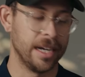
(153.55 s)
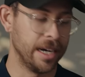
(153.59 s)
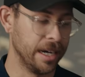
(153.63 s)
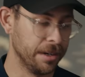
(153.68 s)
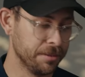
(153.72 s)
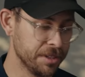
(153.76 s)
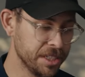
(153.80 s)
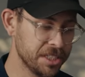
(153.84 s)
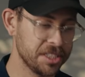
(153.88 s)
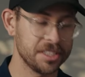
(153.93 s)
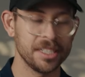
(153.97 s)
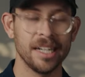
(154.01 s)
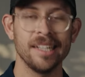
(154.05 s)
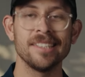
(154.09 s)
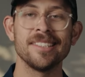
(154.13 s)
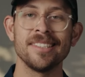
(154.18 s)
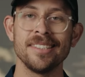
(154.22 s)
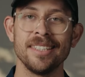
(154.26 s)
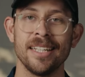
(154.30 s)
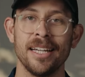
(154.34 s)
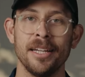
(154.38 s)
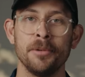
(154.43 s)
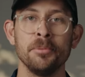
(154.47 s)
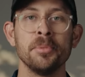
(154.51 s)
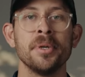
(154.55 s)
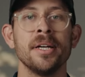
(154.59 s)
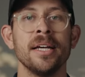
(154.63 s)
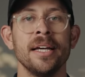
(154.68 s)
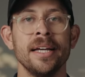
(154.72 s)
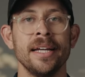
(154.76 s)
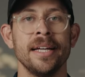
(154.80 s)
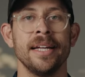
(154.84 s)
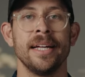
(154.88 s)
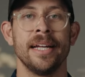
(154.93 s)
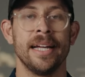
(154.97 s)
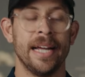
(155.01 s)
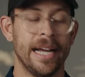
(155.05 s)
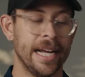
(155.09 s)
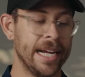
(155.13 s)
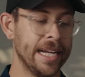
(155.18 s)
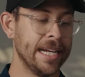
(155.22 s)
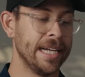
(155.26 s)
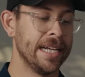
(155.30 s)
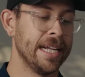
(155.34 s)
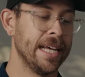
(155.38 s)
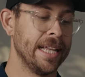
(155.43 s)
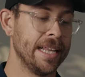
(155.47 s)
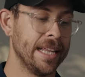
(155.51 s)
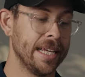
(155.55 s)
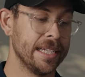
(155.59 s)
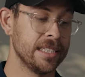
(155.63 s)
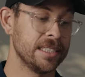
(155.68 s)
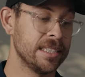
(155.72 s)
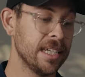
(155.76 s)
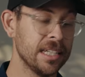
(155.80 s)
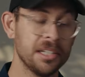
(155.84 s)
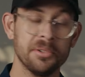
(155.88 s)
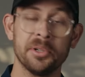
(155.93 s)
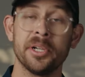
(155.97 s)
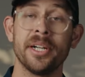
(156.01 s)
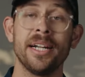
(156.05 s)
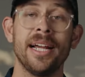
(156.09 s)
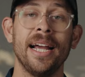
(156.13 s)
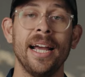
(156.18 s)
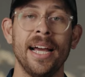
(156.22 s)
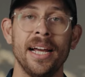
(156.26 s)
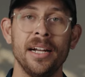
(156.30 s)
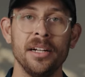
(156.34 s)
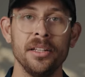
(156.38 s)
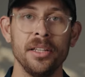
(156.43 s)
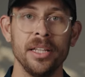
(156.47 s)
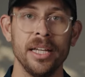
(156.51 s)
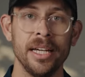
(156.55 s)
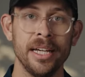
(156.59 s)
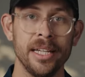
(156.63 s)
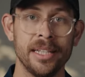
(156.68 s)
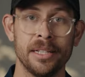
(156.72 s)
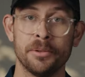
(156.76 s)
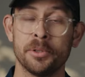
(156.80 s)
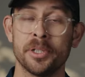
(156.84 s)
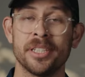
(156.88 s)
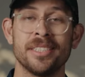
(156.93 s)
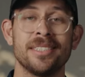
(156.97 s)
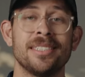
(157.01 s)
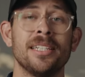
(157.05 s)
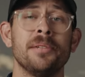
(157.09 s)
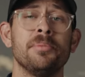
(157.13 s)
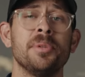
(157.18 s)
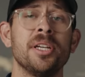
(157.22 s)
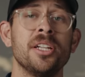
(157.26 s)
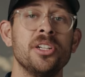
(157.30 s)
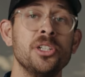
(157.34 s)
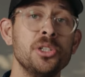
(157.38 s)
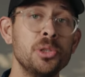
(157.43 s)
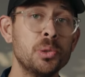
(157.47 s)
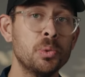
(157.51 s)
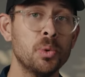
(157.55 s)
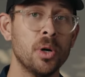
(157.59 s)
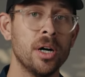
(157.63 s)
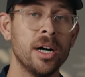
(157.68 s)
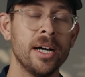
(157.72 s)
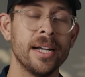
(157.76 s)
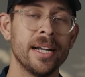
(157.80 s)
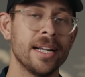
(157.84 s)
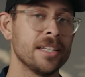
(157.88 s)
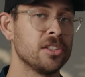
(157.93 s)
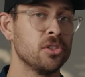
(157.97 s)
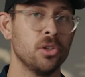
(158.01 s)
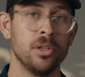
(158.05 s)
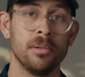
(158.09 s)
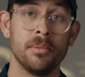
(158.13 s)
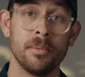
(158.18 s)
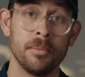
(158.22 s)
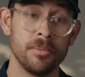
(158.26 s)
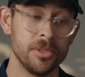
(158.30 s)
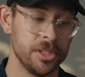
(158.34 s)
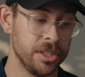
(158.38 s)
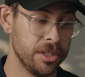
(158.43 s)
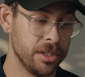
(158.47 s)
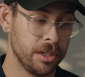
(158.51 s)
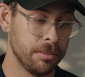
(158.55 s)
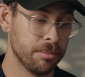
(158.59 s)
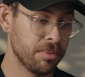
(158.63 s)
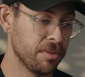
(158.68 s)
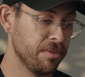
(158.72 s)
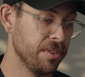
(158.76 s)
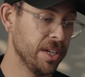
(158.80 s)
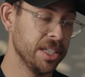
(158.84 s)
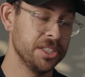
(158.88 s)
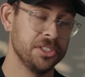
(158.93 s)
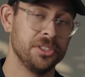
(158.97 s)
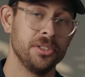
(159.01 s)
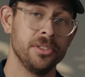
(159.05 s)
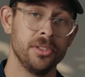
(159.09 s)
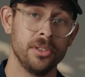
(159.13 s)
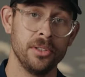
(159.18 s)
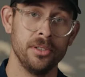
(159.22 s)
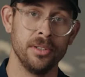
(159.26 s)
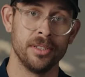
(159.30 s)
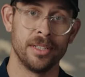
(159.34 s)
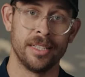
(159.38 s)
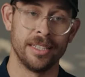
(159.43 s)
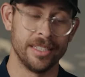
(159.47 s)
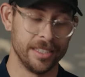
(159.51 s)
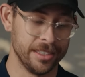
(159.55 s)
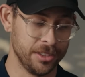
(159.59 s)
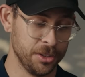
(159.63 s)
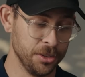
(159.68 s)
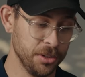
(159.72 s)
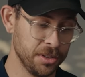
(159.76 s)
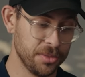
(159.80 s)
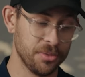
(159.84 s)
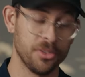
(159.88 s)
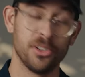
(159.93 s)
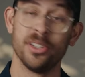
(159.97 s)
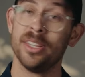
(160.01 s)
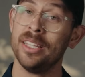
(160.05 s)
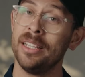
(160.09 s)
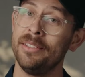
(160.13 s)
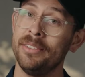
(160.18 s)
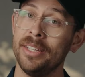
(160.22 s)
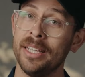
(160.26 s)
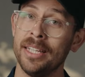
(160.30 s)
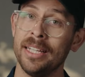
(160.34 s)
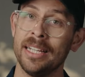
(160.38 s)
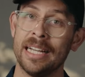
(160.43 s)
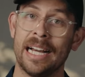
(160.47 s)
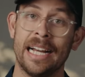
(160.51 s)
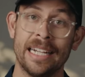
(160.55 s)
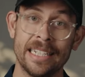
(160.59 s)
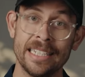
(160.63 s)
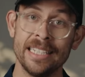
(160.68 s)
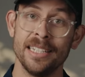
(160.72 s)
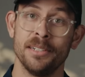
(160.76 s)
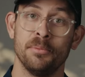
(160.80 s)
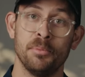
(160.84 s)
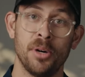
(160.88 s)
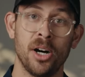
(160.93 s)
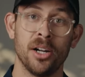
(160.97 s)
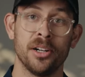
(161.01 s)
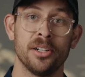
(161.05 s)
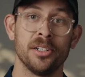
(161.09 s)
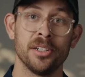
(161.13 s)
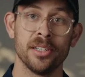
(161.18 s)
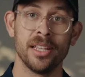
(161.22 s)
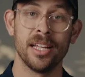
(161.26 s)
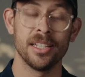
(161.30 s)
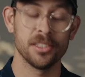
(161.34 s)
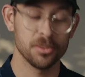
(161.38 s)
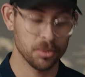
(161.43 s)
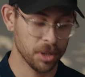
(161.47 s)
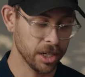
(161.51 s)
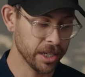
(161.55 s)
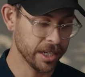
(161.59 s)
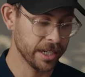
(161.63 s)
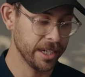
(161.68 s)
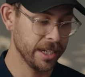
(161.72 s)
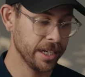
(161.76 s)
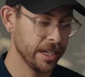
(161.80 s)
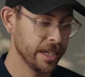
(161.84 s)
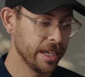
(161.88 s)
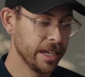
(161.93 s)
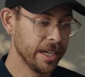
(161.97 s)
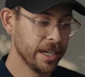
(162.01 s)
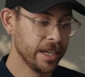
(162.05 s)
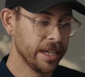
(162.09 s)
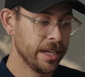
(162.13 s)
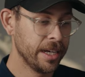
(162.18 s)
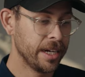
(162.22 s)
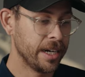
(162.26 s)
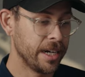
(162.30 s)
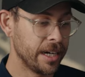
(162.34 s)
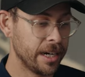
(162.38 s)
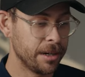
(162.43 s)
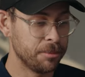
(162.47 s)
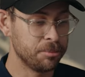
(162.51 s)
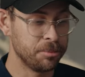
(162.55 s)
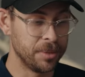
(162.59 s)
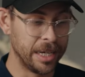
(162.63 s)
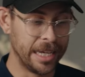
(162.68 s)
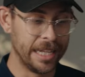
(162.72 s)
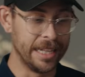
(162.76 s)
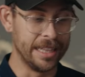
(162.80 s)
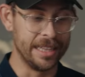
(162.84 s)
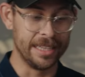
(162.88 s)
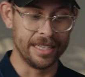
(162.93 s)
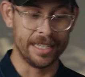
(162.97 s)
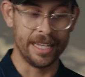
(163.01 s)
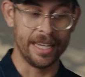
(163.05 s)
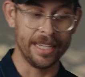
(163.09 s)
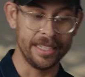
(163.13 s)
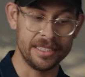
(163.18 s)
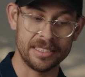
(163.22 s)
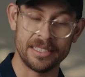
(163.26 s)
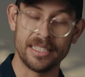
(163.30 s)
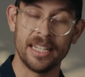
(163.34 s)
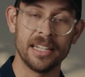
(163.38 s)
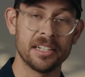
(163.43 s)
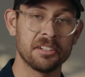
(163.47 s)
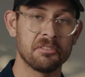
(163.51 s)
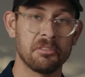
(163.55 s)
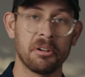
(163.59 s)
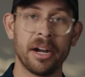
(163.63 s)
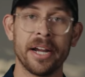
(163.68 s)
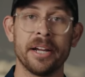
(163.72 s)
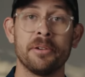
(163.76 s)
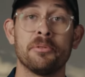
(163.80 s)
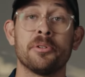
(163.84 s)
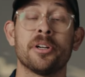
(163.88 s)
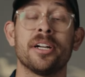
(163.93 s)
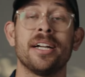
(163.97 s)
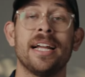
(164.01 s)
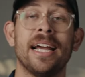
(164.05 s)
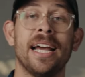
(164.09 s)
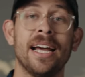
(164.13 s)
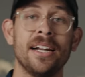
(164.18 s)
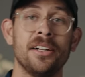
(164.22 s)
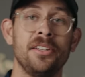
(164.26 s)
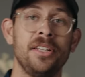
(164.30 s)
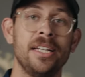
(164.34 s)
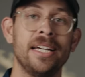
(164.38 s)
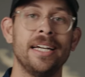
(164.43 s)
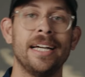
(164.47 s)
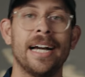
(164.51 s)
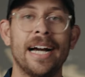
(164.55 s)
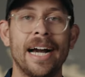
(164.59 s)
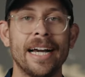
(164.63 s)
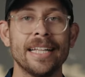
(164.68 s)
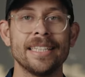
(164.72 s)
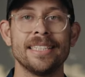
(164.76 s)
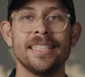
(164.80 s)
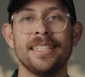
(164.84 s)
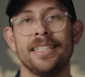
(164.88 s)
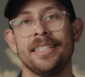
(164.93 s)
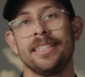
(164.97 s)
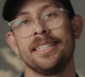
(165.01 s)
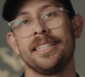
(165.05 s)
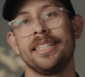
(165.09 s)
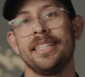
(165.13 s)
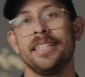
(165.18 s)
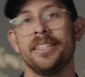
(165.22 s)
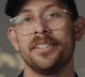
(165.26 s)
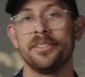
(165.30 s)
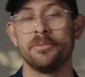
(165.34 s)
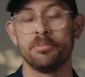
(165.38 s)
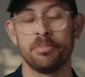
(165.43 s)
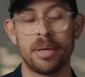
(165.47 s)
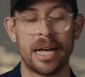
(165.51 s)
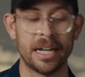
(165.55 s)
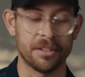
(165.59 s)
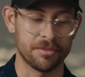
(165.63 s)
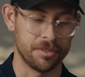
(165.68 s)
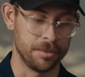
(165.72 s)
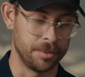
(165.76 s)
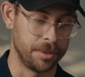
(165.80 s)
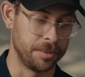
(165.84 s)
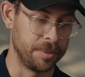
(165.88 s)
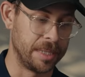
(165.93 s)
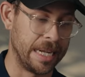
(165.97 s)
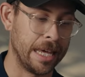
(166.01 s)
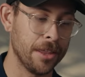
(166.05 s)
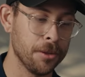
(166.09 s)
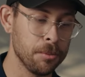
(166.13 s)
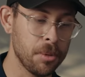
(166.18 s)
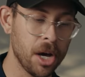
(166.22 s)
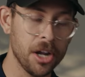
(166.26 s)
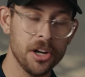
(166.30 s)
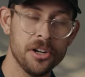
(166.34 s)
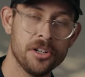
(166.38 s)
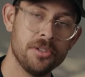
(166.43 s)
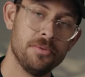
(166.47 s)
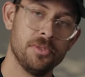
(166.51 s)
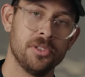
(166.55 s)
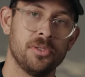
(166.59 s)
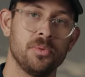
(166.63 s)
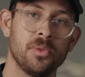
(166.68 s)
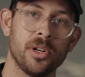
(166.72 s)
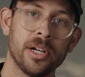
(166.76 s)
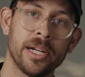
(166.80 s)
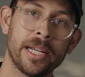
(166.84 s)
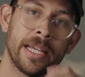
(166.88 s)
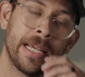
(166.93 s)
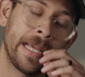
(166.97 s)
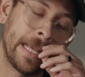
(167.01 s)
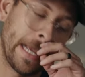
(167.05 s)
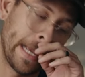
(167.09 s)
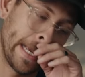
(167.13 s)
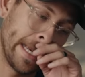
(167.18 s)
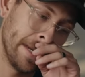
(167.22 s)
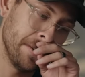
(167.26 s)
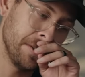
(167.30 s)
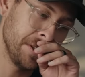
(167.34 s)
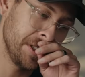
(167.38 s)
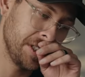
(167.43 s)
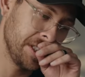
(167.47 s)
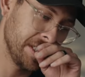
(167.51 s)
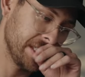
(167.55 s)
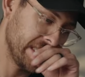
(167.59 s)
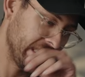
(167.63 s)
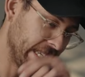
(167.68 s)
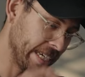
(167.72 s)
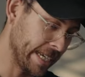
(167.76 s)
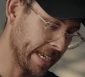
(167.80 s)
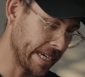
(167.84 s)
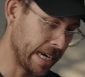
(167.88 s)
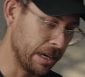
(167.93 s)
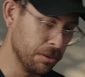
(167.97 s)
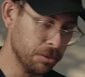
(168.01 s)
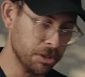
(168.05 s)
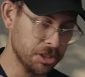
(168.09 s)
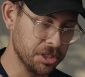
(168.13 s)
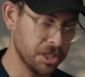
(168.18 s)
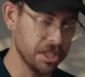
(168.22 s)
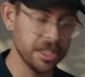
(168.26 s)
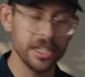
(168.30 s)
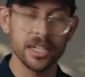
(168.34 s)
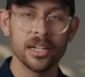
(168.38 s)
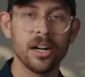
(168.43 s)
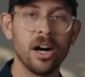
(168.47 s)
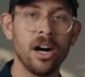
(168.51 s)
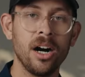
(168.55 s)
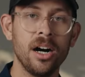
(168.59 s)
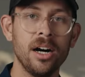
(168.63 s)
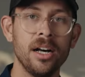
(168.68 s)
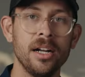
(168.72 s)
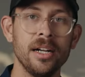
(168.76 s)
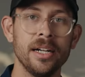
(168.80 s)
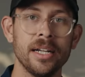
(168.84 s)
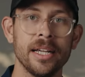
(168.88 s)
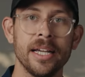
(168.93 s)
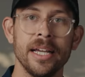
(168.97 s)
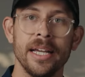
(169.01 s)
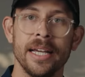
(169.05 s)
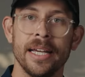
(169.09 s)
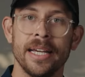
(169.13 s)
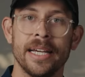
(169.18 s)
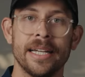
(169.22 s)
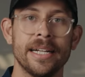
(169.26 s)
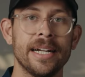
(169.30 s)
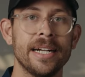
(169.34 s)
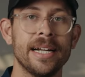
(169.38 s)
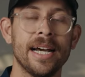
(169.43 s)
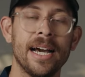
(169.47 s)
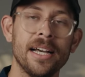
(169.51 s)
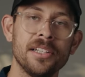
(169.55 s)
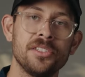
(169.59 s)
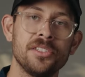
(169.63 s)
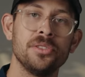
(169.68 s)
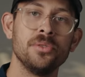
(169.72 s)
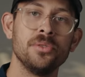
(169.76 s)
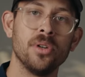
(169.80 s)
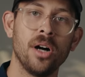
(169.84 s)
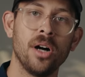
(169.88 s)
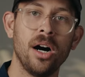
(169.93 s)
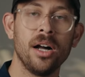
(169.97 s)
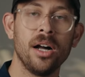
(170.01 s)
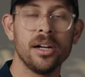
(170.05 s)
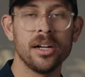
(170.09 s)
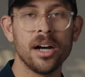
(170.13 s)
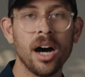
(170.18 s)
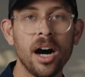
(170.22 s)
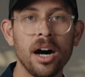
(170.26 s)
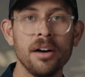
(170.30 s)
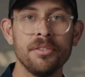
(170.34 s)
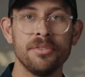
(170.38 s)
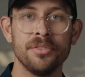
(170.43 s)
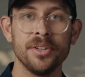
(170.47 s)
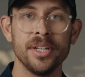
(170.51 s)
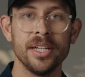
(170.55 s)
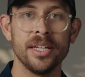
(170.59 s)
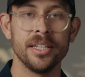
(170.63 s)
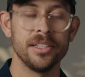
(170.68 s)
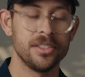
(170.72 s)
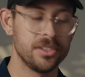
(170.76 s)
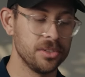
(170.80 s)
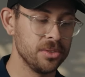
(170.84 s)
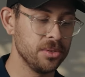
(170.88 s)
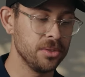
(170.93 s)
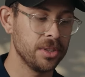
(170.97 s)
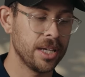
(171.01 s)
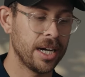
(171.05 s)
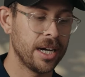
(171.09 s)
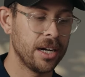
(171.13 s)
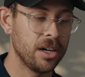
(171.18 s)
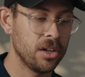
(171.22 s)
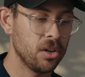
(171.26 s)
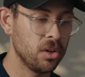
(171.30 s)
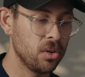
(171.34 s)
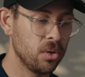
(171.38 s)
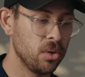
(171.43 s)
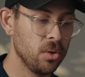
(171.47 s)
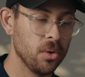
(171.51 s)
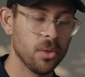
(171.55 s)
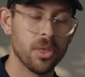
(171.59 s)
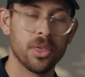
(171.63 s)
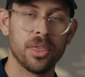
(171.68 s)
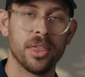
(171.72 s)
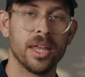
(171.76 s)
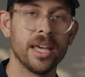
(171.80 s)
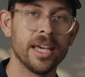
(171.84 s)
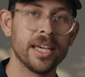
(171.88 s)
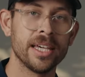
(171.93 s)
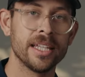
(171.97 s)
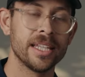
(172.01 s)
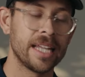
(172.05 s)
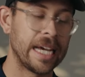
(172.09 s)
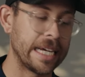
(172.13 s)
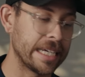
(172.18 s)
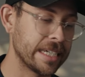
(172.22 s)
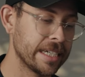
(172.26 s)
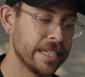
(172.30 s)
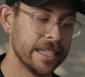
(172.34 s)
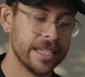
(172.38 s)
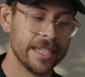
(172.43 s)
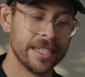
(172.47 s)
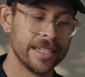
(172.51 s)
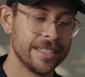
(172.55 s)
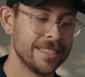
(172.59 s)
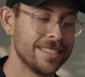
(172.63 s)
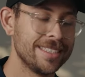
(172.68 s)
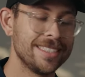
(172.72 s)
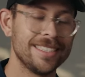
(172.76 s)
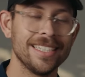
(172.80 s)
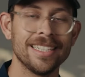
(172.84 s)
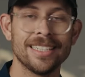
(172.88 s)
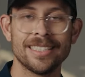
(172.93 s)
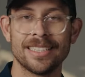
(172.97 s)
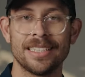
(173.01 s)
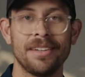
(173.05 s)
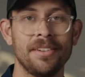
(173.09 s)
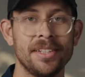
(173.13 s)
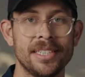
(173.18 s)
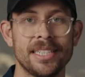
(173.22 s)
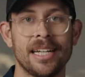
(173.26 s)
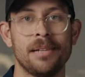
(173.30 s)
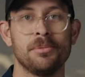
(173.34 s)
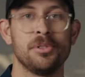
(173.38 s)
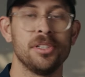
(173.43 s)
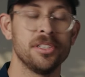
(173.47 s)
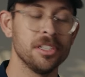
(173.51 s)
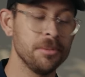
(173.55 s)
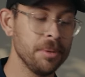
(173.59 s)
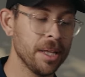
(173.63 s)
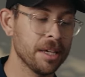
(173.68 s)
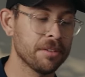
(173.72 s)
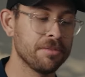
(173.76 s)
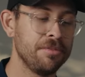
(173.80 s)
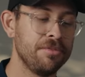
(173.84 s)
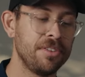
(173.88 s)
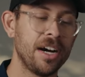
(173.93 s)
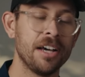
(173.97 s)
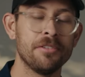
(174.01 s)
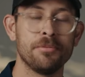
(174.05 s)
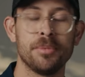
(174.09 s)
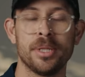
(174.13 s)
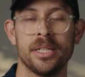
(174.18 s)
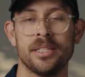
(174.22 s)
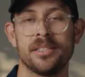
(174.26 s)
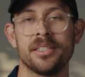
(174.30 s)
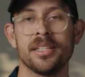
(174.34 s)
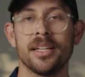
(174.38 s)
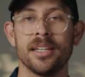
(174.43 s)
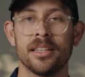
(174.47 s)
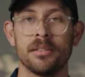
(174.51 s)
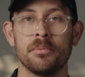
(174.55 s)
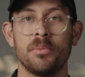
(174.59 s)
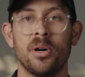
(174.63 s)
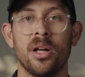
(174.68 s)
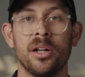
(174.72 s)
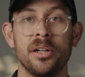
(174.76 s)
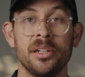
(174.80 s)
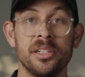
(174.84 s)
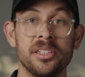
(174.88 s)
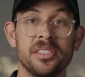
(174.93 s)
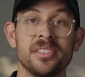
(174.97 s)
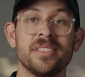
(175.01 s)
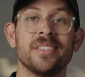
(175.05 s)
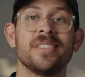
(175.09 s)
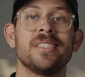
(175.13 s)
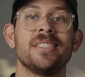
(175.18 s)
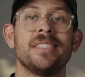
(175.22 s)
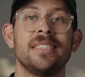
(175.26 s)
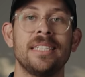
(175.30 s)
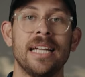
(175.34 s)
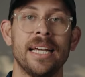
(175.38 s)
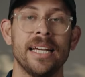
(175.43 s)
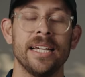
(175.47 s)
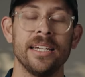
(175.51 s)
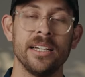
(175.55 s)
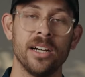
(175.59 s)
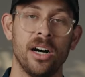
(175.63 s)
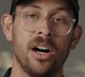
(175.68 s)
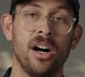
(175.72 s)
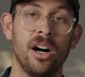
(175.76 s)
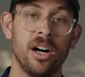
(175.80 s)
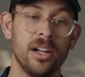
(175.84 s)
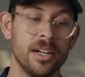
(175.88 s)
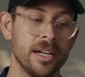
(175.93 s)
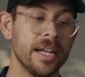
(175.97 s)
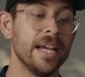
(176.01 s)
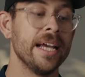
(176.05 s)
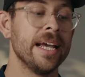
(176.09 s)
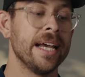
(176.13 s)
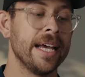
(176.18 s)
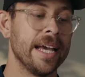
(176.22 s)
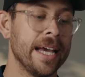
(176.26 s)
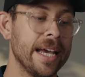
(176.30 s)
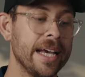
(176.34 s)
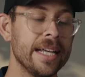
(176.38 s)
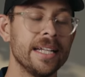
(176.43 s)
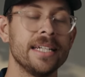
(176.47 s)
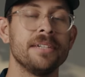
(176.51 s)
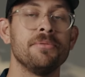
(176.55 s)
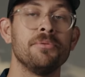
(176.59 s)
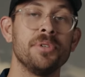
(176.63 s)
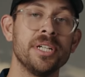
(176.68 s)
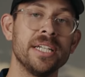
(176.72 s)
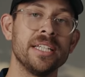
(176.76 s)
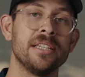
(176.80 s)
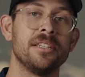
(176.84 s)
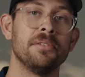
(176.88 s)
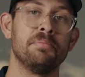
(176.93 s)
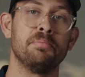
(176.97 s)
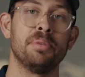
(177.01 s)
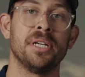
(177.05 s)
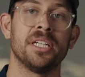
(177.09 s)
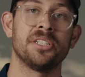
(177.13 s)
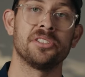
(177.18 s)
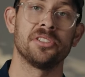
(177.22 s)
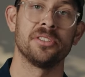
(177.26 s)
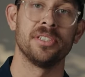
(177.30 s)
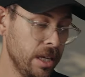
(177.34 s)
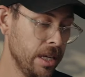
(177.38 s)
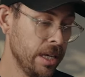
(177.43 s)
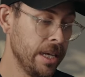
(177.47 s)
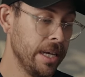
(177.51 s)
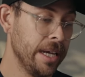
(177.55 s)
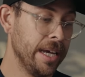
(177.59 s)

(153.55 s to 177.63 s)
I reached out to them, and they said they were going to handle it. They were going to send me a new one. And I told them, you know, I'm professional. I do this for a living. I need a monitor that's working. And they said, great, we're going to handle it. I didn't hear back from them. Now, the monitor was working. It was just like I would turn it on, and I had to on-off it, do that whole thing like 6-7 times. It took me like 5 minutes to get the monitor to stay on and read the picture.